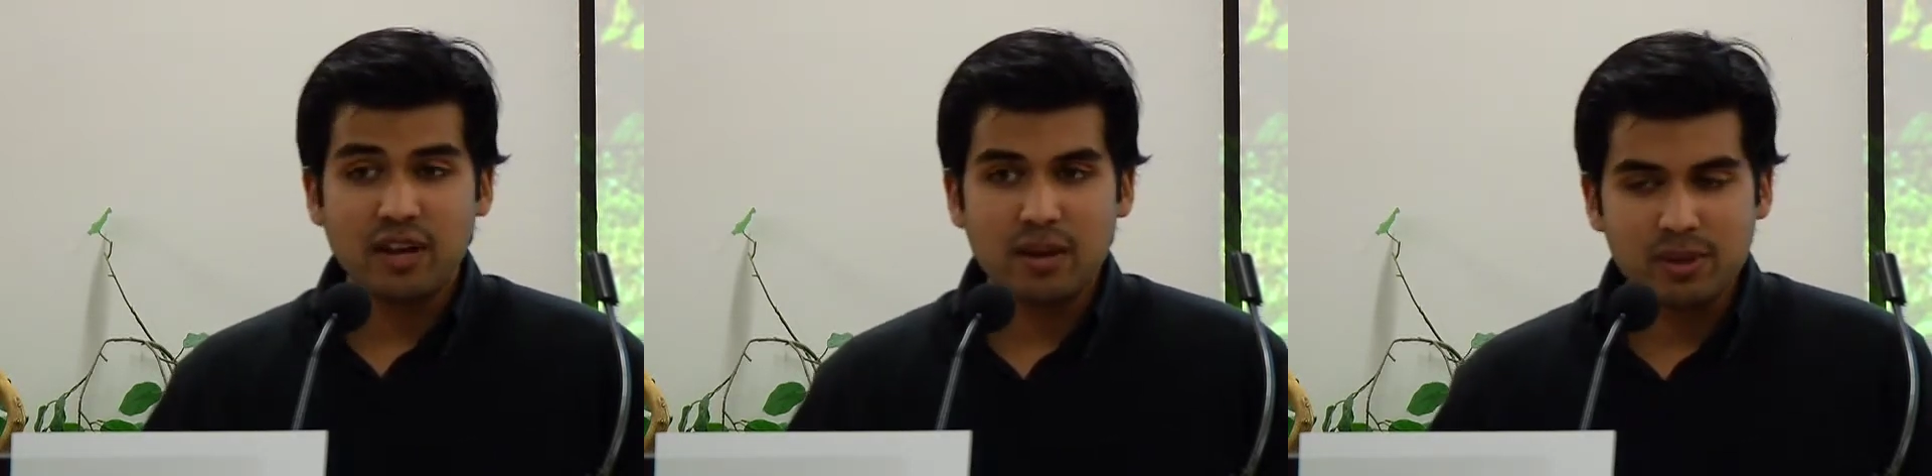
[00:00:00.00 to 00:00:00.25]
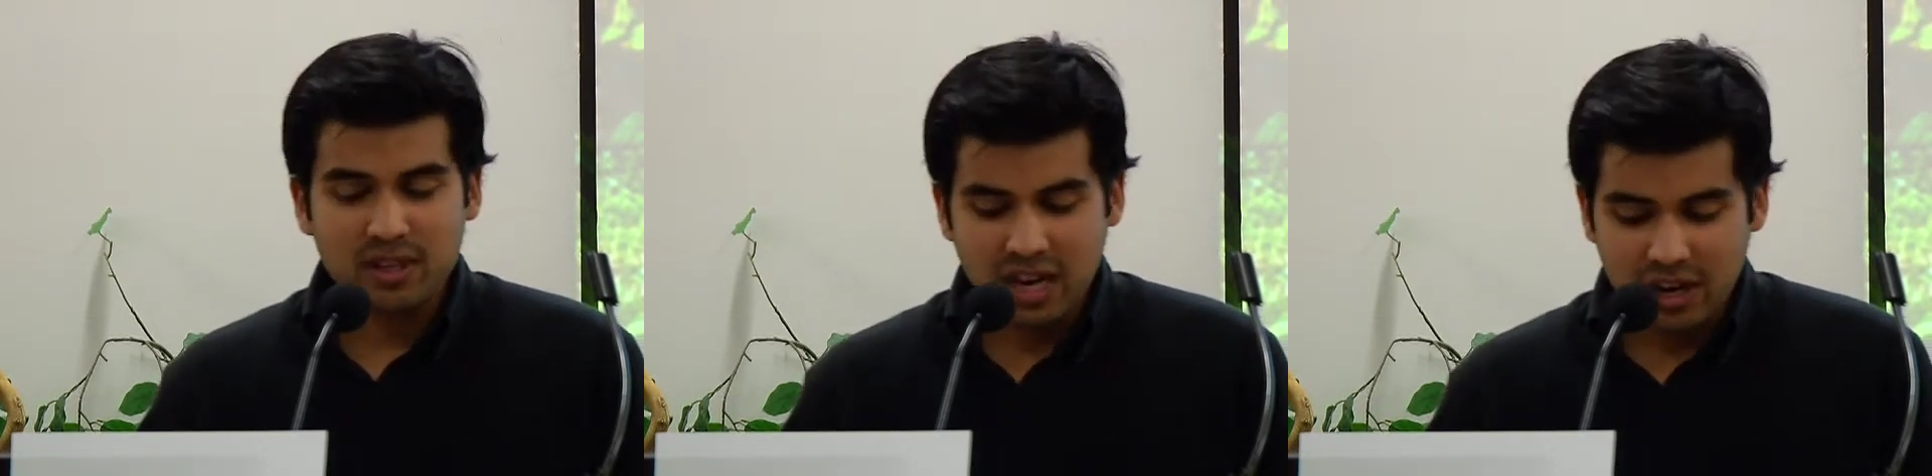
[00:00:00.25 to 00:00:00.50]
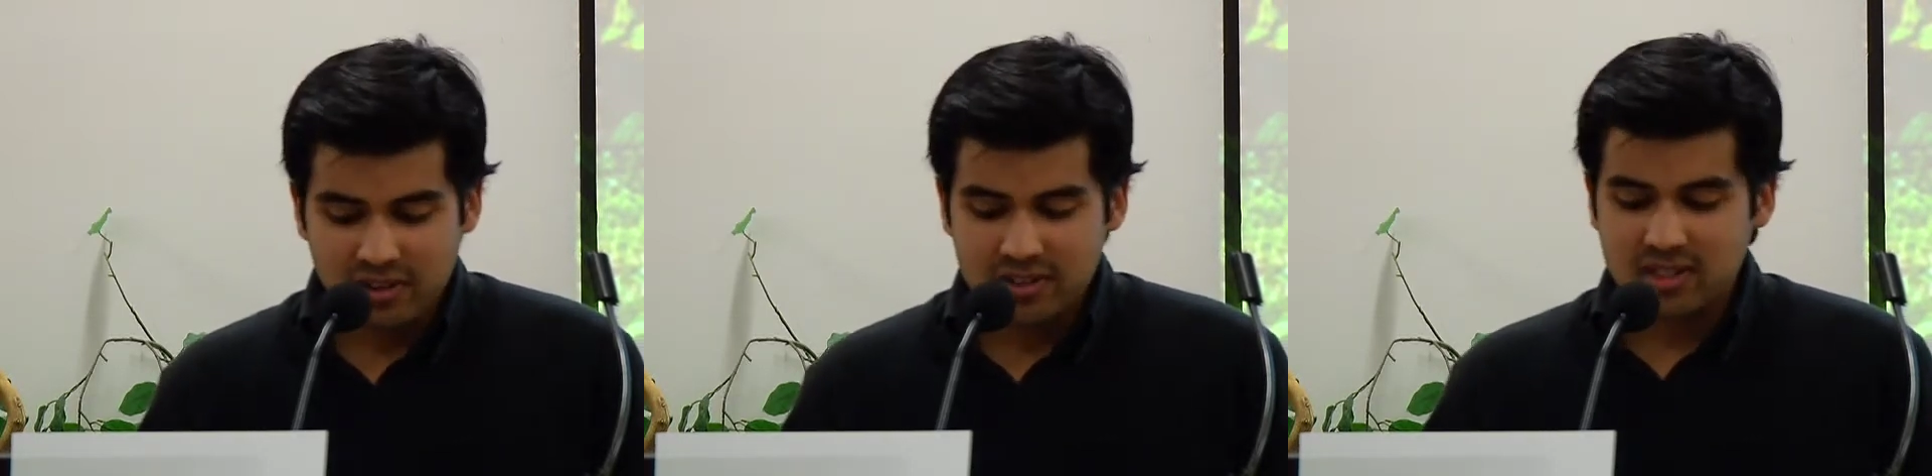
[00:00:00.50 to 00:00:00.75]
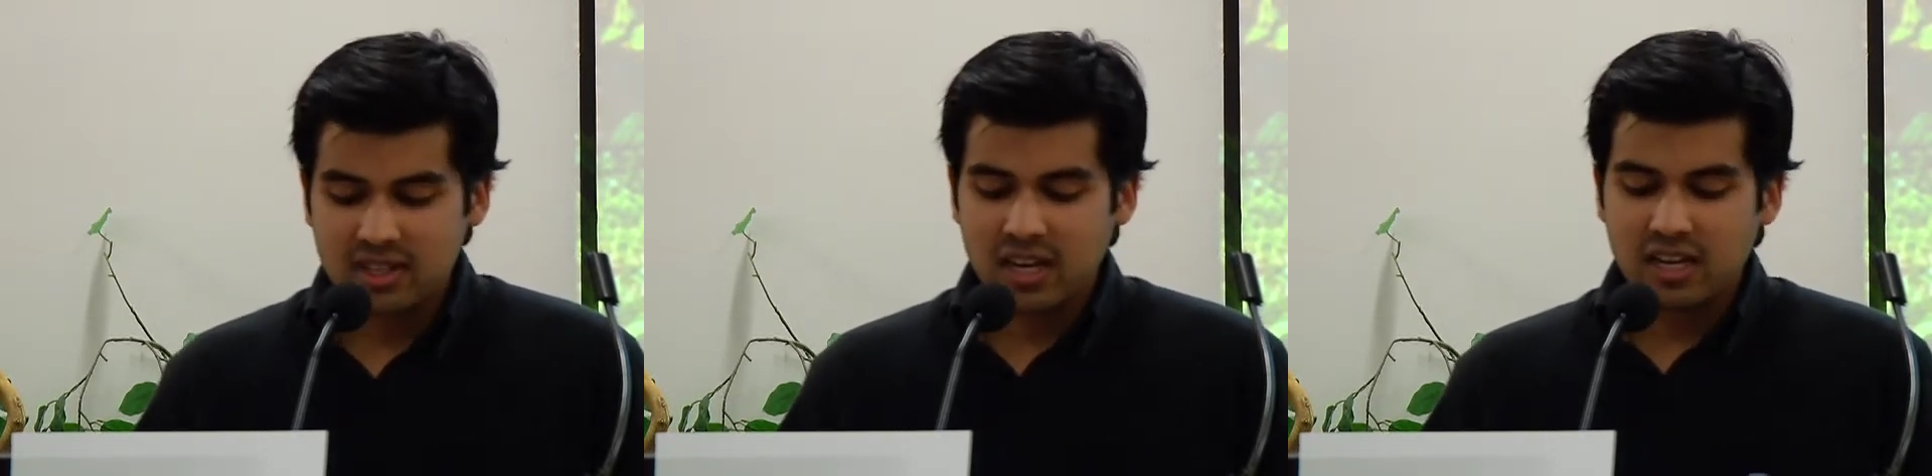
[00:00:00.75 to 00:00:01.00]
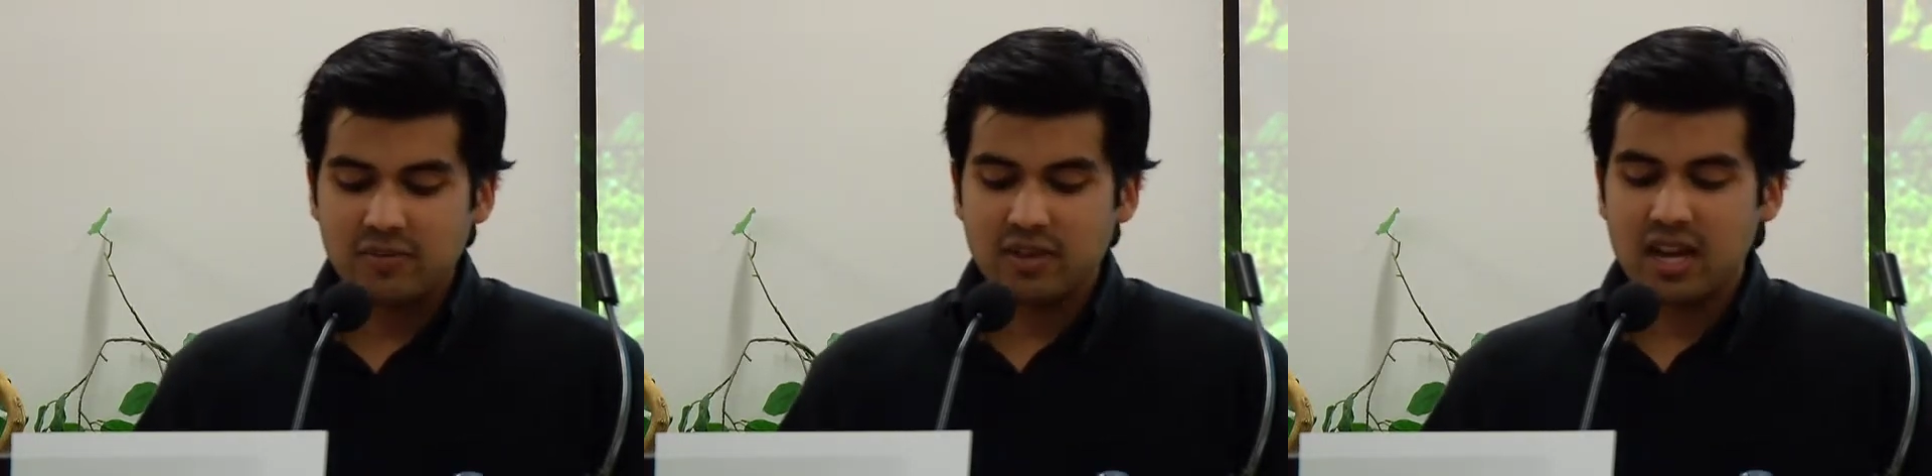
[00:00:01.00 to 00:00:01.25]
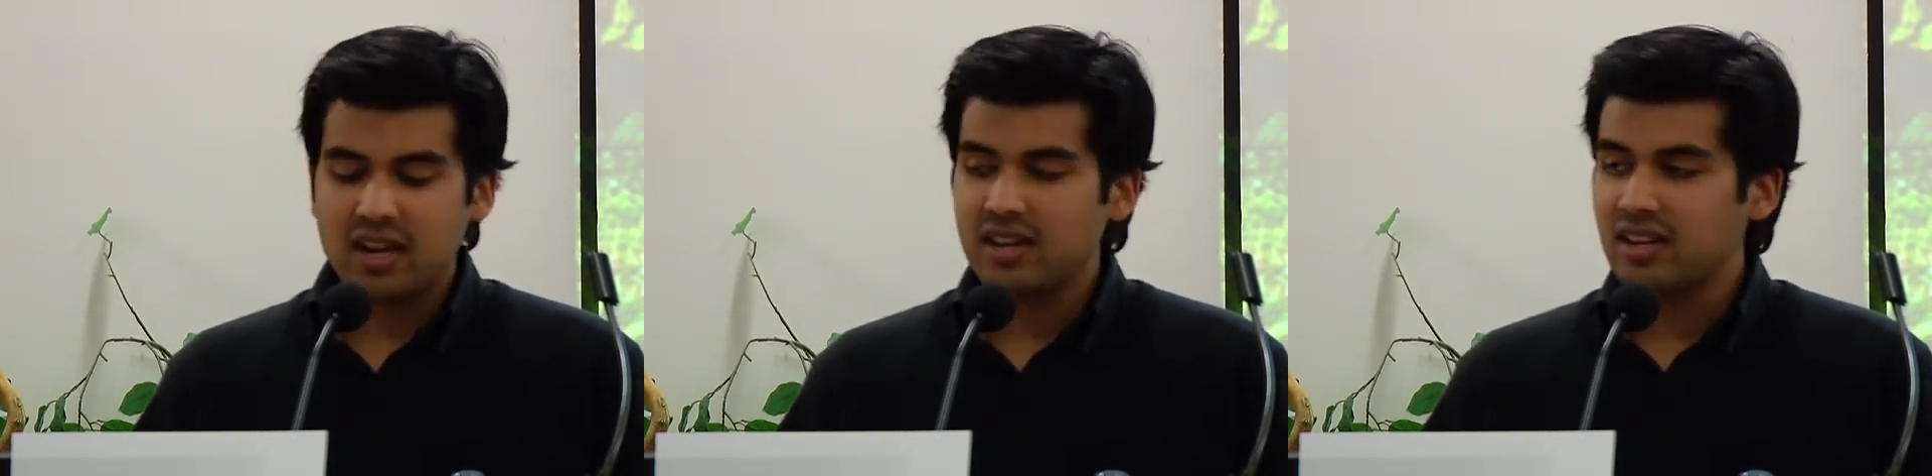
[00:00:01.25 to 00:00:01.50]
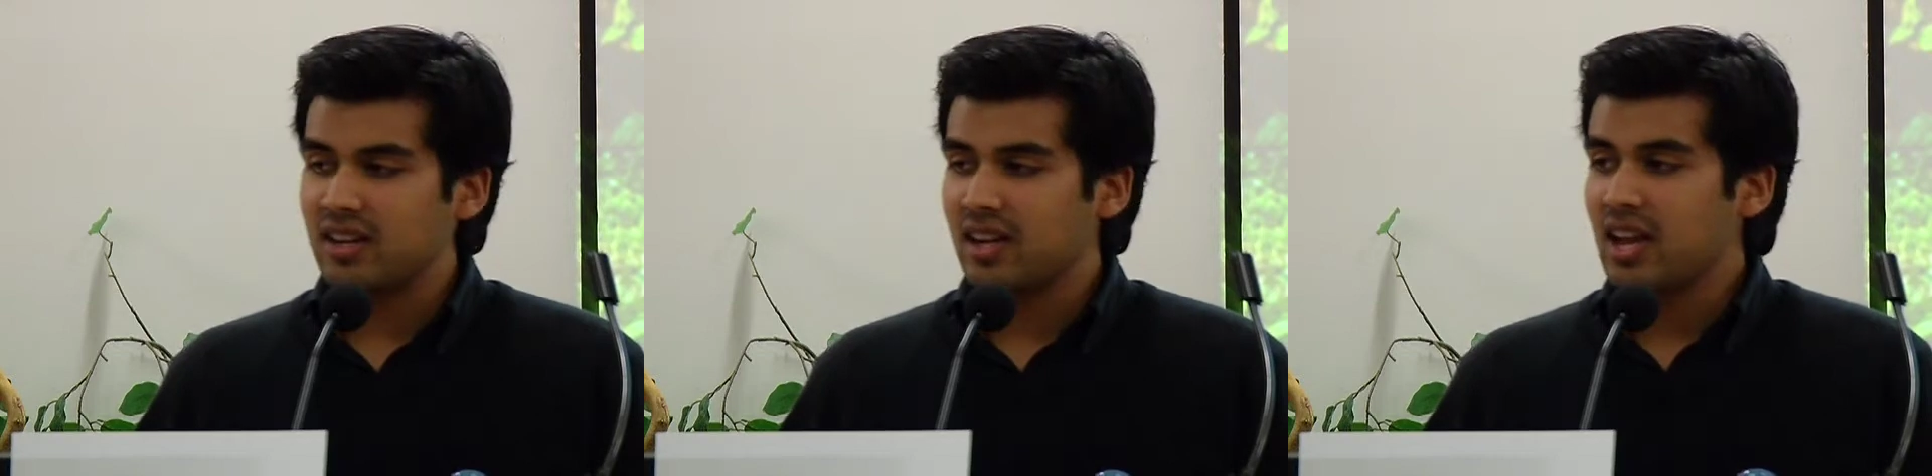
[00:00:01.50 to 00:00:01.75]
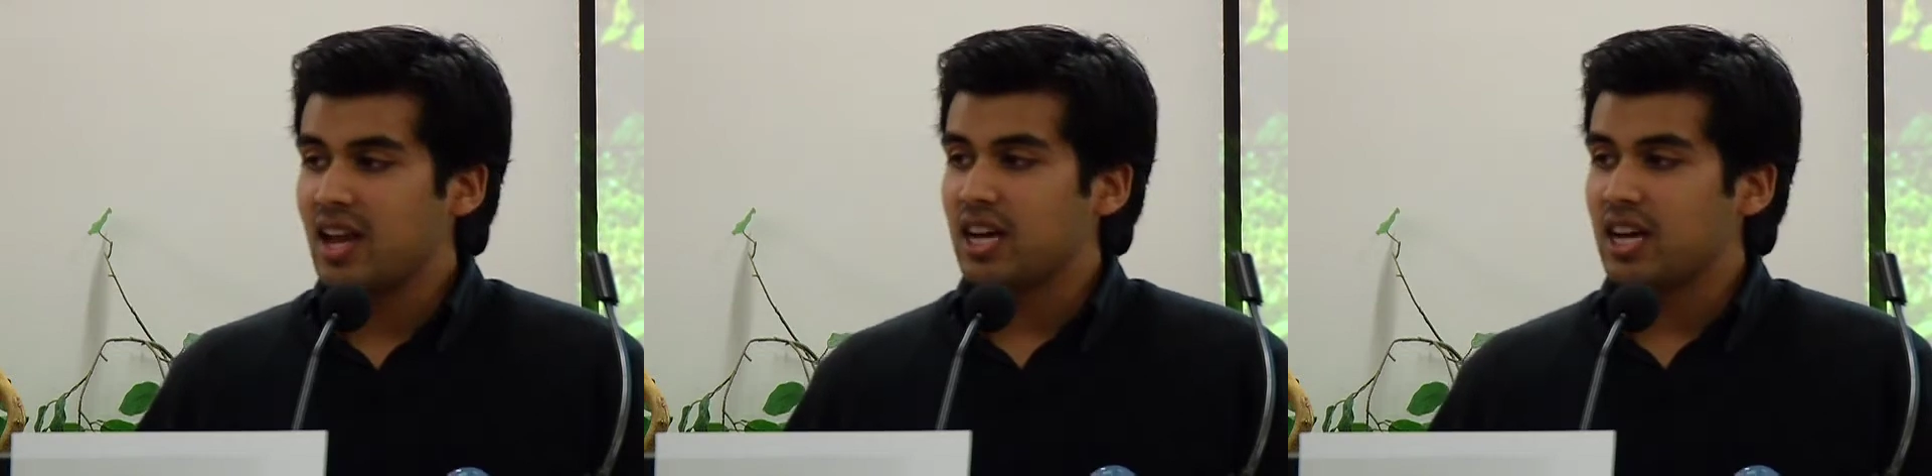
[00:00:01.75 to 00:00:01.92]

Family Caring Society of Canada,